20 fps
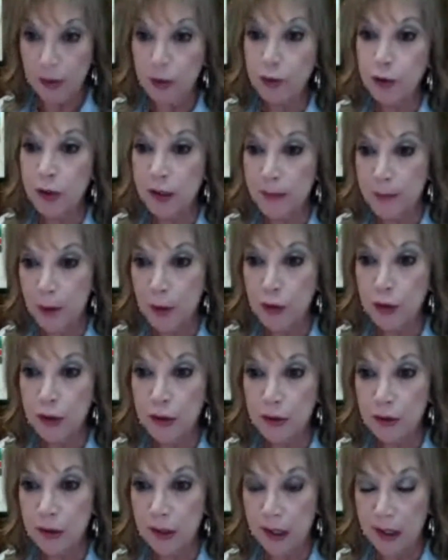emotional,
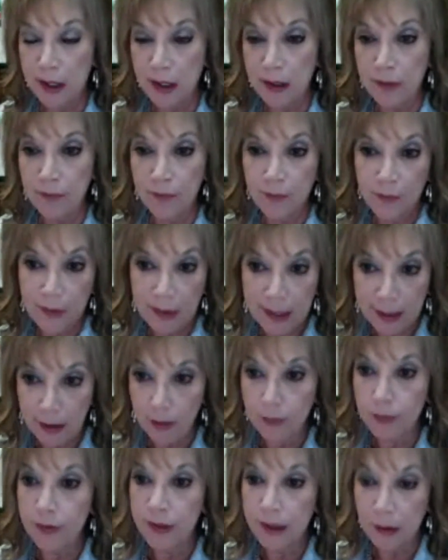uh, healthy,
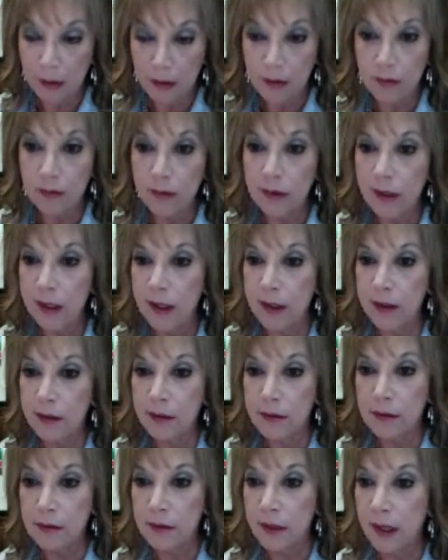or and
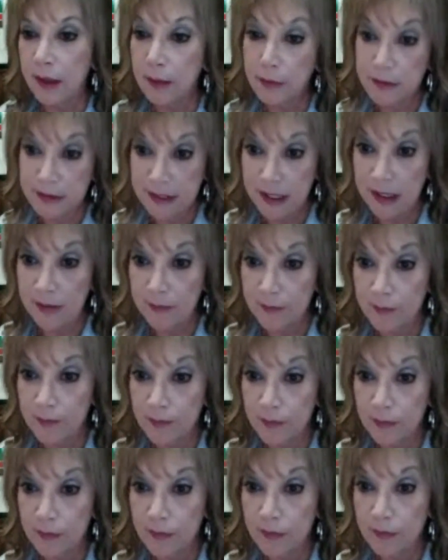I would say
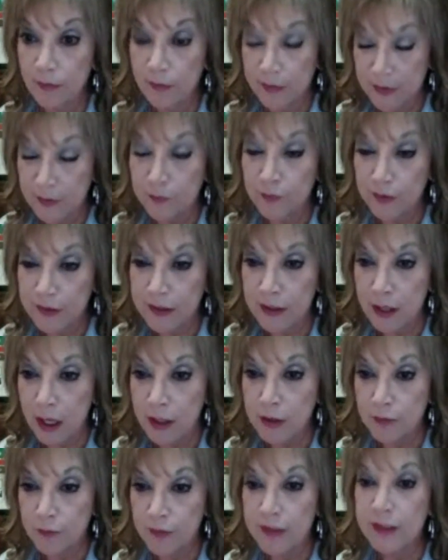physiolog
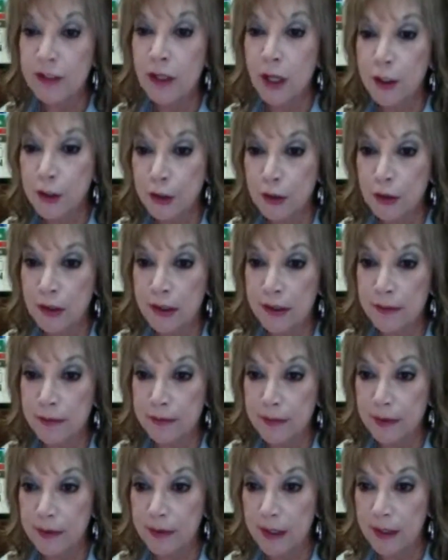physiological and,
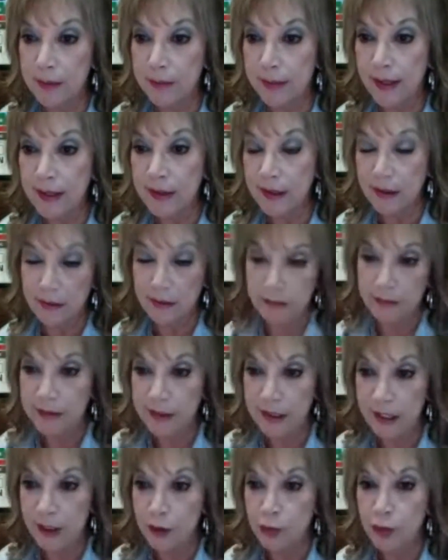and mental, uh,
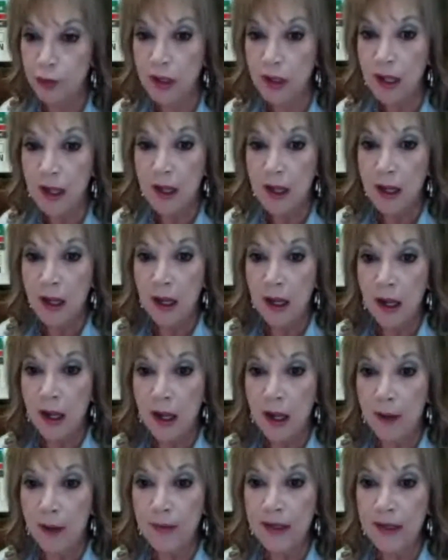intellectual. Um,
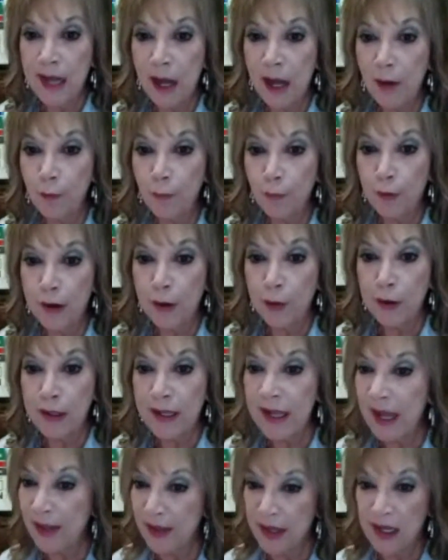and how frequently, I
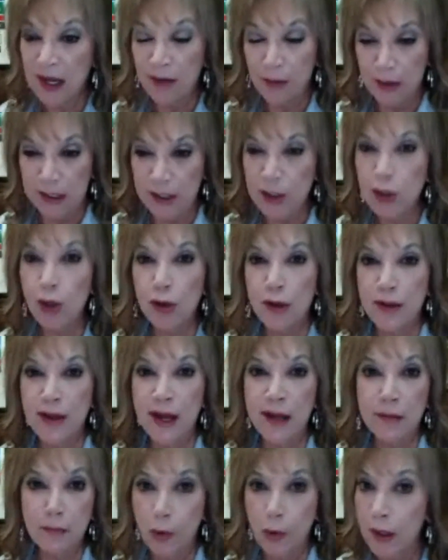think I've already told you that.
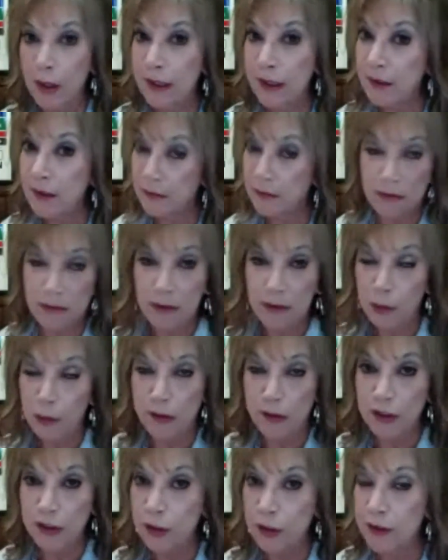Morning, no
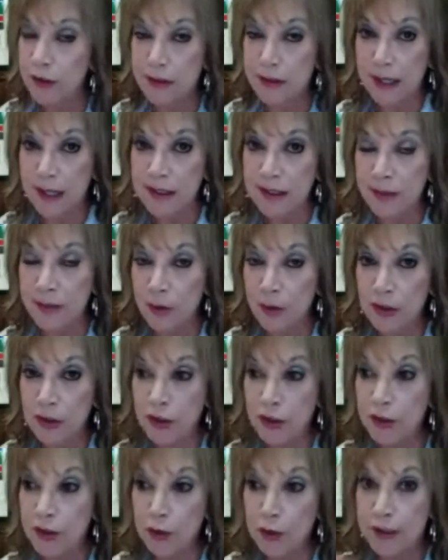excuse. Nighttime, no excuse.
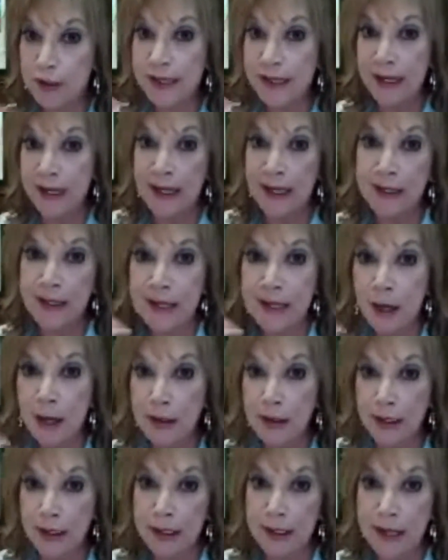During the day, in and out, in
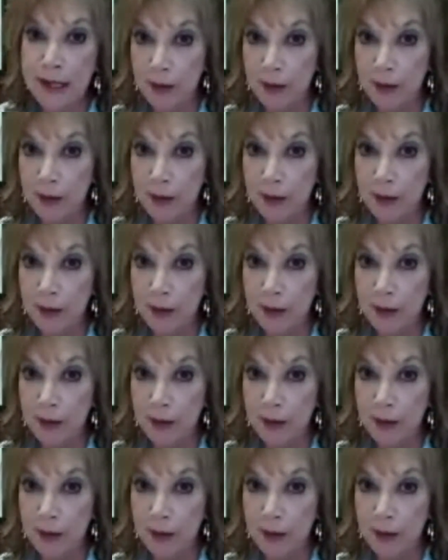and out.